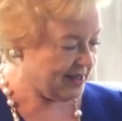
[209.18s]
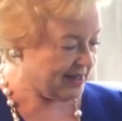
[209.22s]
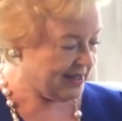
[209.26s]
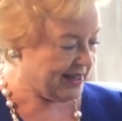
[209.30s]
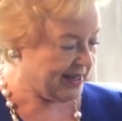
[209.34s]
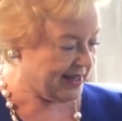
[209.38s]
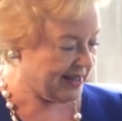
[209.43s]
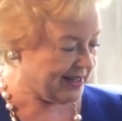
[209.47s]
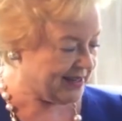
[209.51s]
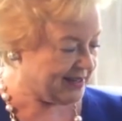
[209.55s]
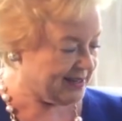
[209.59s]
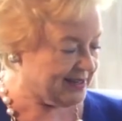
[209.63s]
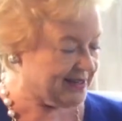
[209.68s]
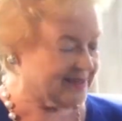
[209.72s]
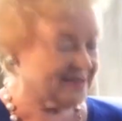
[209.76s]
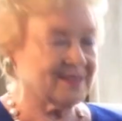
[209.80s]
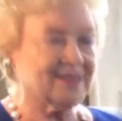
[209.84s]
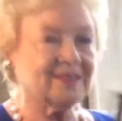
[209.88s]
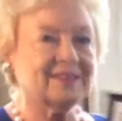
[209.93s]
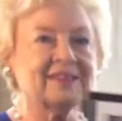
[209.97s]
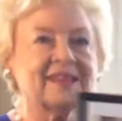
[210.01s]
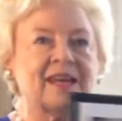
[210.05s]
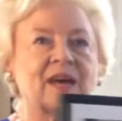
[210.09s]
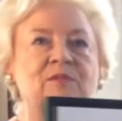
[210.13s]
And
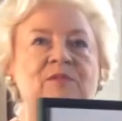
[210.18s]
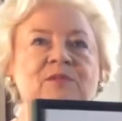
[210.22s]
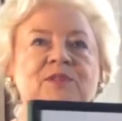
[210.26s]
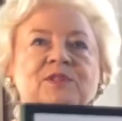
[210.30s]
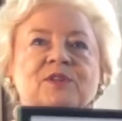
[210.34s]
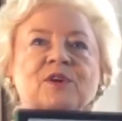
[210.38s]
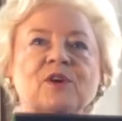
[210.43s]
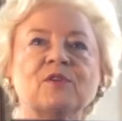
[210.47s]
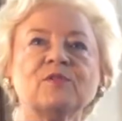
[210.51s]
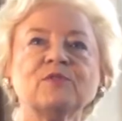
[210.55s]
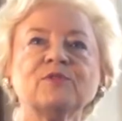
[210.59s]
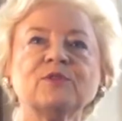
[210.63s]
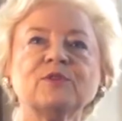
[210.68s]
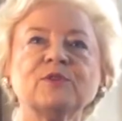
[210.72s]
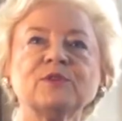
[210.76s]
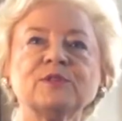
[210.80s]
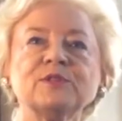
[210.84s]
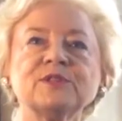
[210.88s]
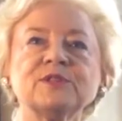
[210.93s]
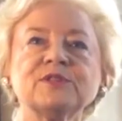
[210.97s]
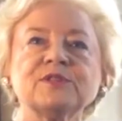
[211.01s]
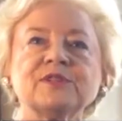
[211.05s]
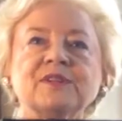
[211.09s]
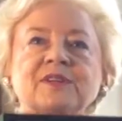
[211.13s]
that was our
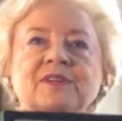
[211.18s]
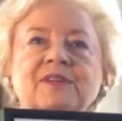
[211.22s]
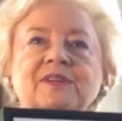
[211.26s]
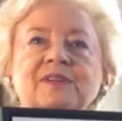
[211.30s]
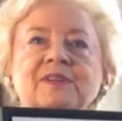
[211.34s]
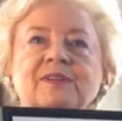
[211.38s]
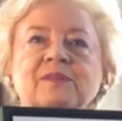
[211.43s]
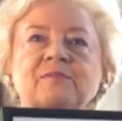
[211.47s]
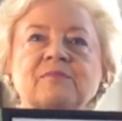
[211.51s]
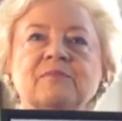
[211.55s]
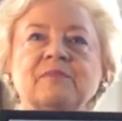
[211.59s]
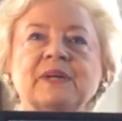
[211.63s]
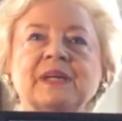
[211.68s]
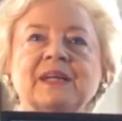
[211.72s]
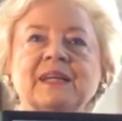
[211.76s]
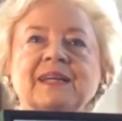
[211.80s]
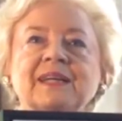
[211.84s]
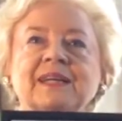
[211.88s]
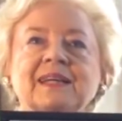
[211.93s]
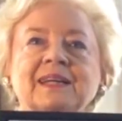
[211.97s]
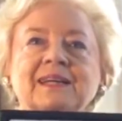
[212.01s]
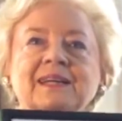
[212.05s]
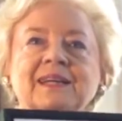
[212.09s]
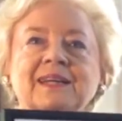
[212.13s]
first
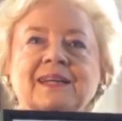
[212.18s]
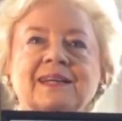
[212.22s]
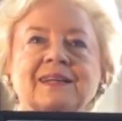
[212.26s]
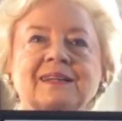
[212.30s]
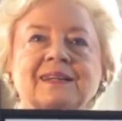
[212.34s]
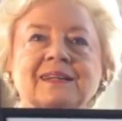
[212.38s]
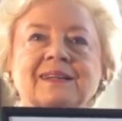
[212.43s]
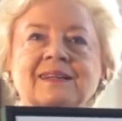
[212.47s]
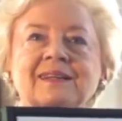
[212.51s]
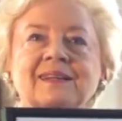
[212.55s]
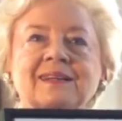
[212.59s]
meeting in